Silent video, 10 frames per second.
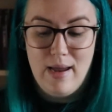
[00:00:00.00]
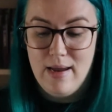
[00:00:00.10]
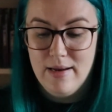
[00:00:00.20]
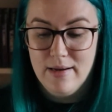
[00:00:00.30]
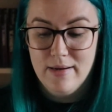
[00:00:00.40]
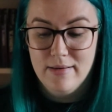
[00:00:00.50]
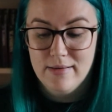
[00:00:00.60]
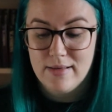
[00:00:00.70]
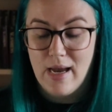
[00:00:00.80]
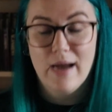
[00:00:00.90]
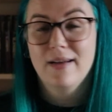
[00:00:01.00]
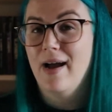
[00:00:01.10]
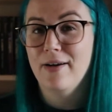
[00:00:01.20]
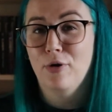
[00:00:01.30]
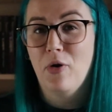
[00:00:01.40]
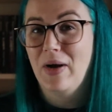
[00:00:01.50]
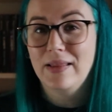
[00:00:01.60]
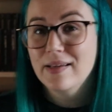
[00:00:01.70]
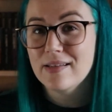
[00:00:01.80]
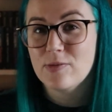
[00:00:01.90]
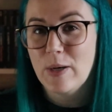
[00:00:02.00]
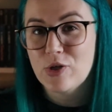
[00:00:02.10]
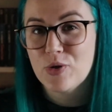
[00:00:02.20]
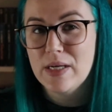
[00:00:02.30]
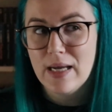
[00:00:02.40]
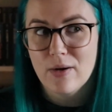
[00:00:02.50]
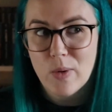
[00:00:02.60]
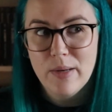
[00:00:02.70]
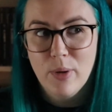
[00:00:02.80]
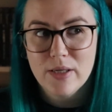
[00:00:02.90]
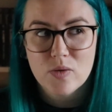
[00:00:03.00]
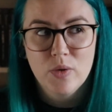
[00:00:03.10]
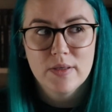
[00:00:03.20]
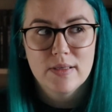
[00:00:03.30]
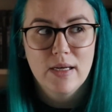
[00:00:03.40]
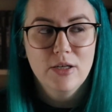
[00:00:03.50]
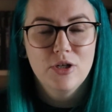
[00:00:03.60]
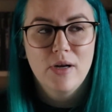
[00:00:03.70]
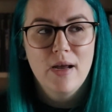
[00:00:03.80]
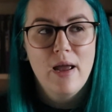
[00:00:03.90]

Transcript: And I, I, don't know, I think especially Getaway by Zoje Stage,